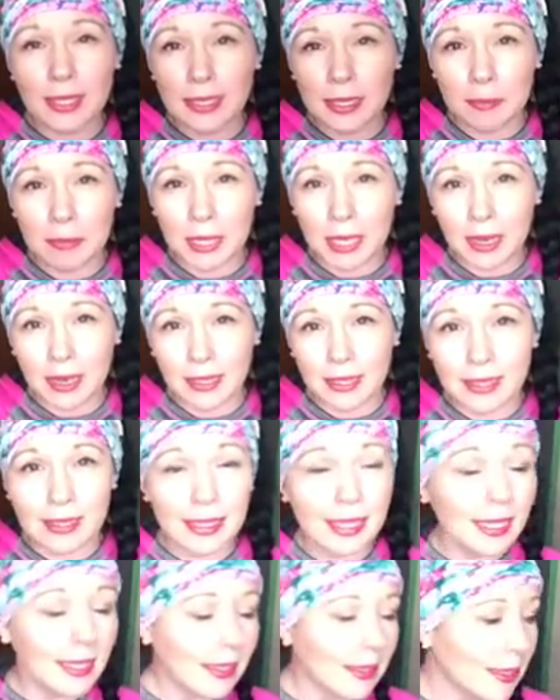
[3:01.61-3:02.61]
to see some behind the
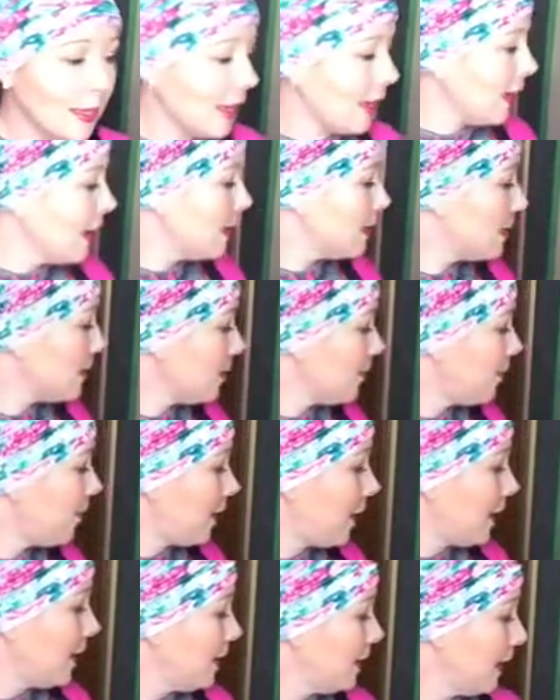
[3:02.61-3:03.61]
scenes, some
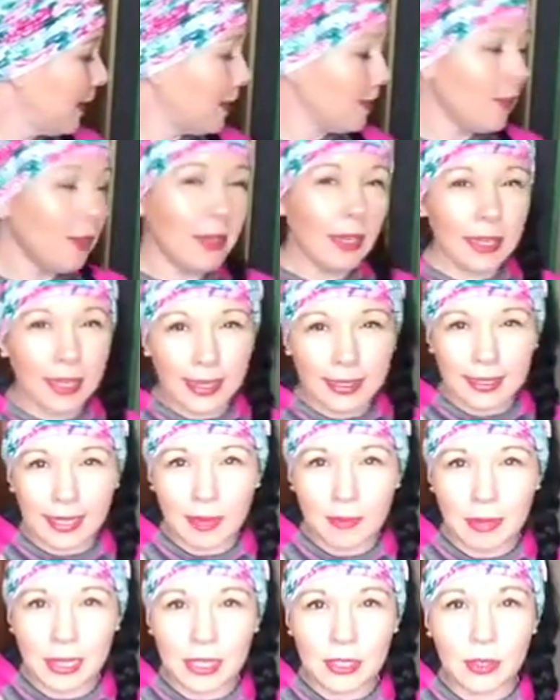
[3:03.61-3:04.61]
fun, and you can guess
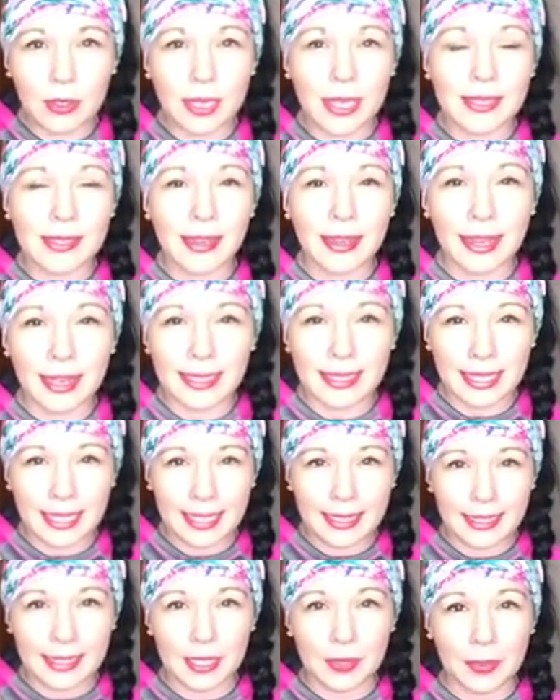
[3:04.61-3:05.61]
how many cookies I had to
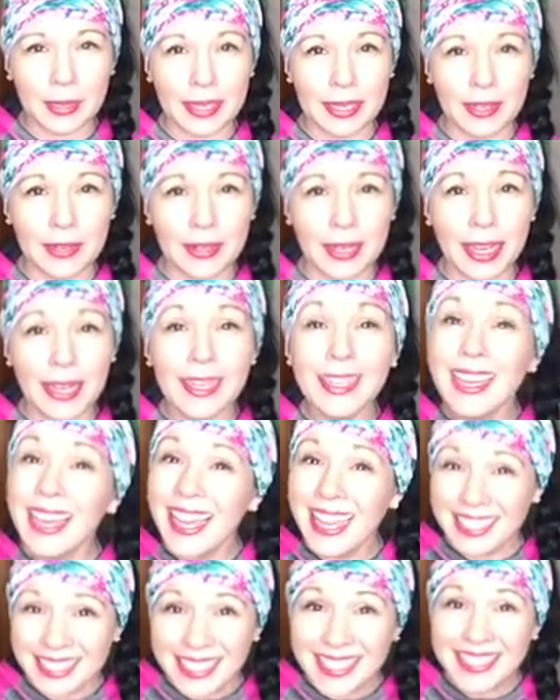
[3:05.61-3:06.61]
eat this weekend, okay?
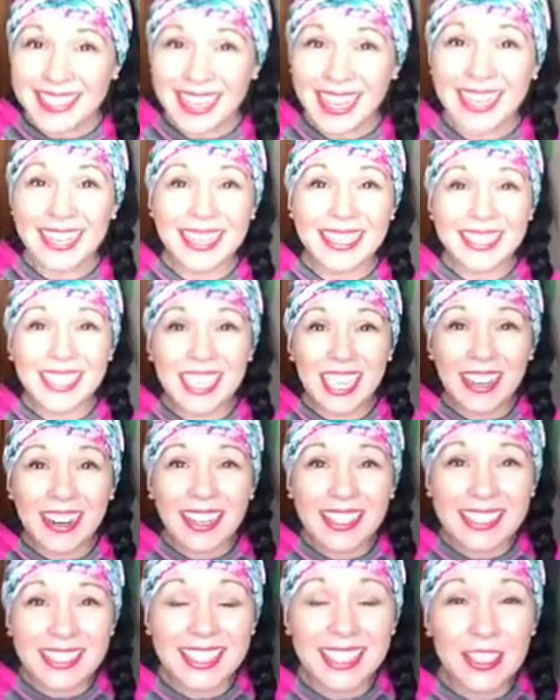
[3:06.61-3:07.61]
Just saying. And shout
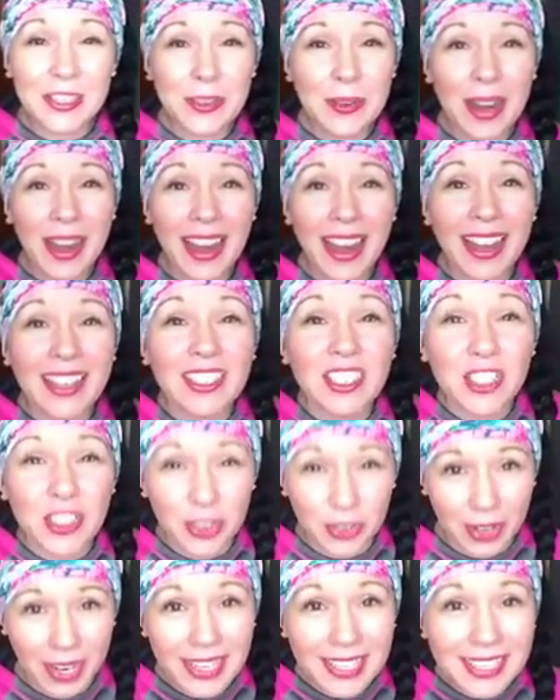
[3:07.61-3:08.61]
out to uh,
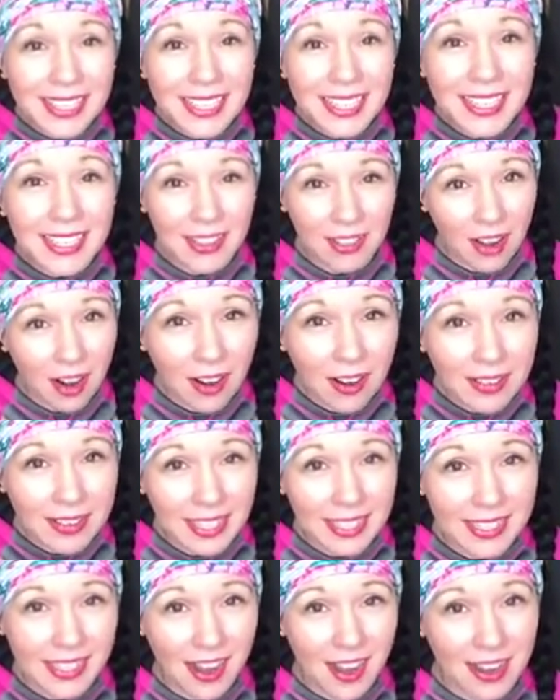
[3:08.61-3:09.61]
Tracy Lark
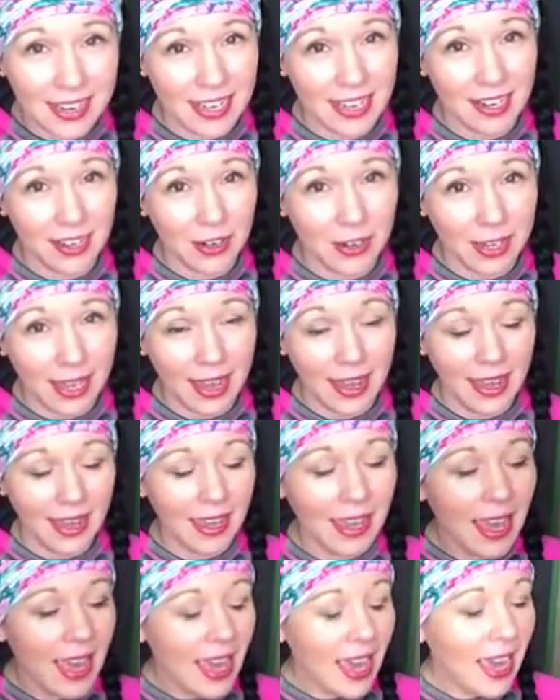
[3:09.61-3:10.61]
that's on here,
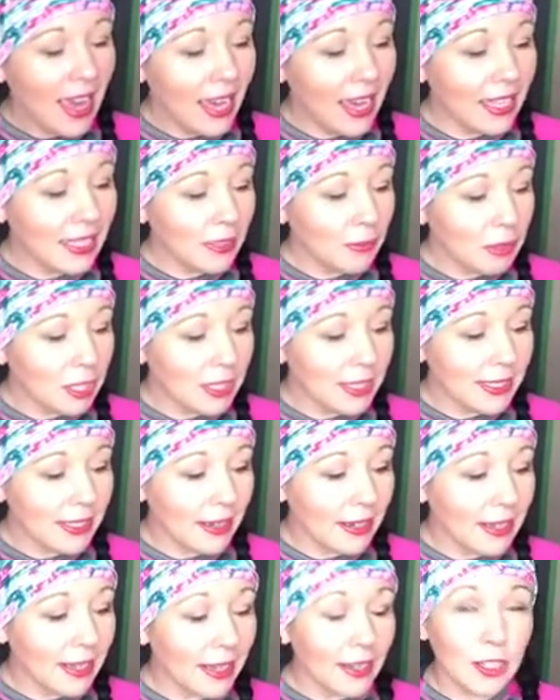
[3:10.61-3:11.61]
okay? And let me just
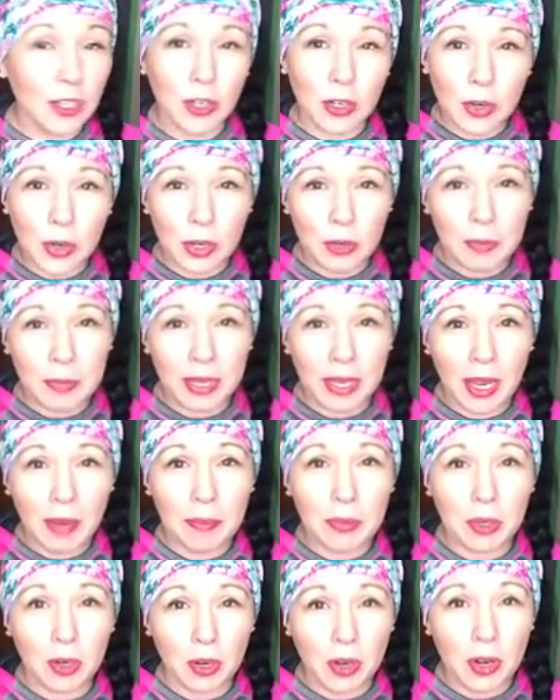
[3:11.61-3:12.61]
tell you, a girl hooked me
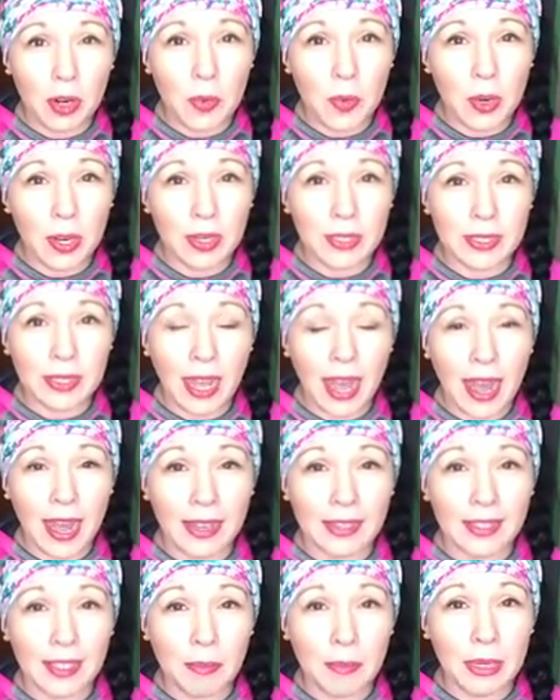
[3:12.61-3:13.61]
up. Girl was
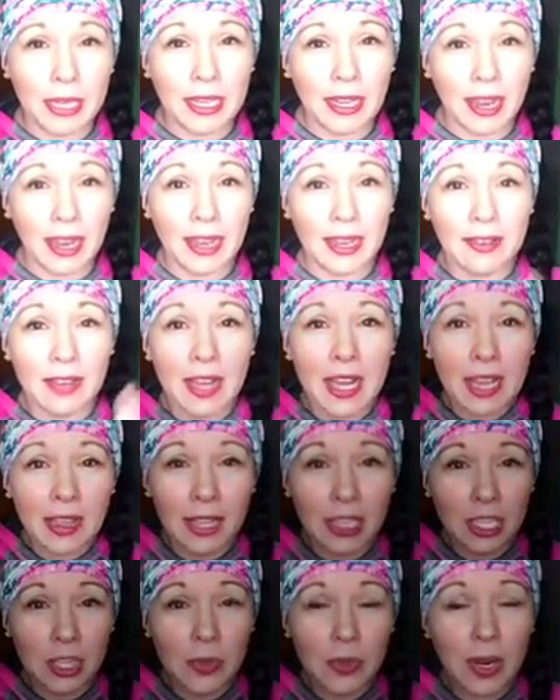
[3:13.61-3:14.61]
uh, somebody I,
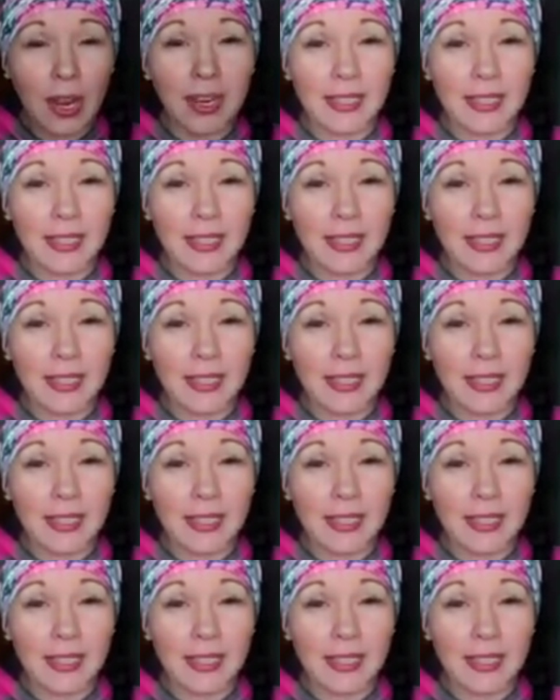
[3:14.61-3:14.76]
like you